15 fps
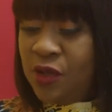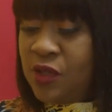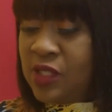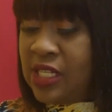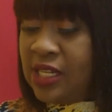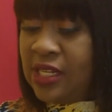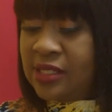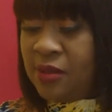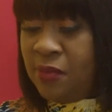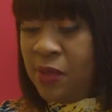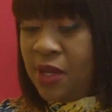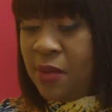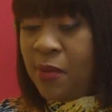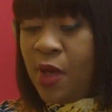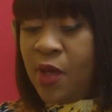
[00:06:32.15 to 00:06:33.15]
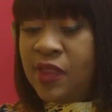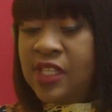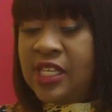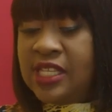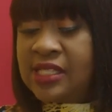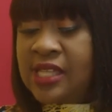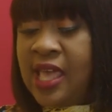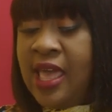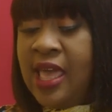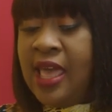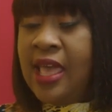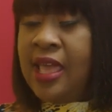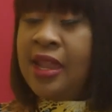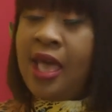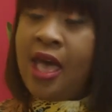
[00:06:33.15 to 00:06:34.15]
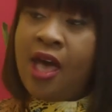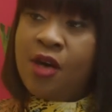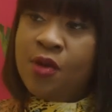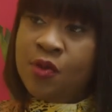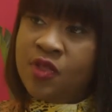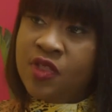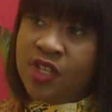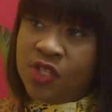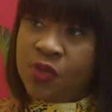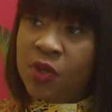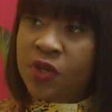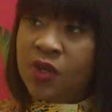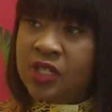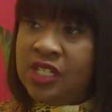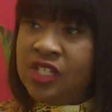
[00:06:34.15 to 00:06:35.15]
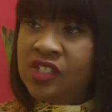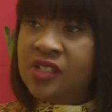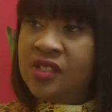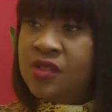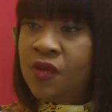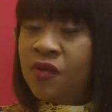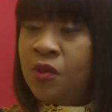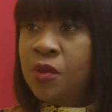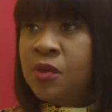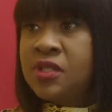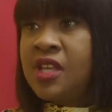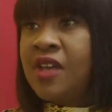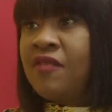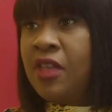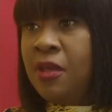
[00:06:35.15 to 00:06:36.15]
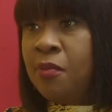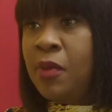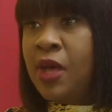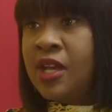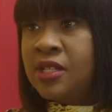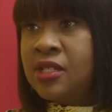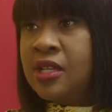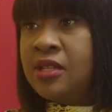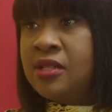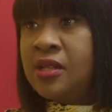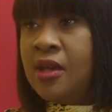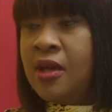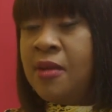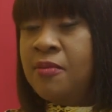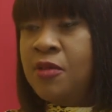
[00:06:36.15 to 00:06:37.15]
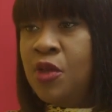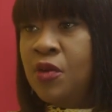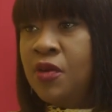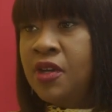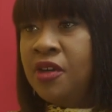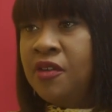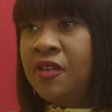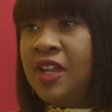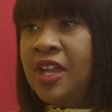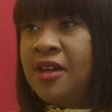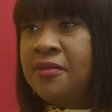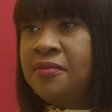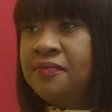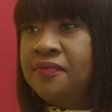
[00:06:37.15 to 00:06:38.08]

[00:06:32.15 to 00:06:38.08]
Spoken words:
Could you tell us a bit about this and how these recognitions, of course, have impacted your career?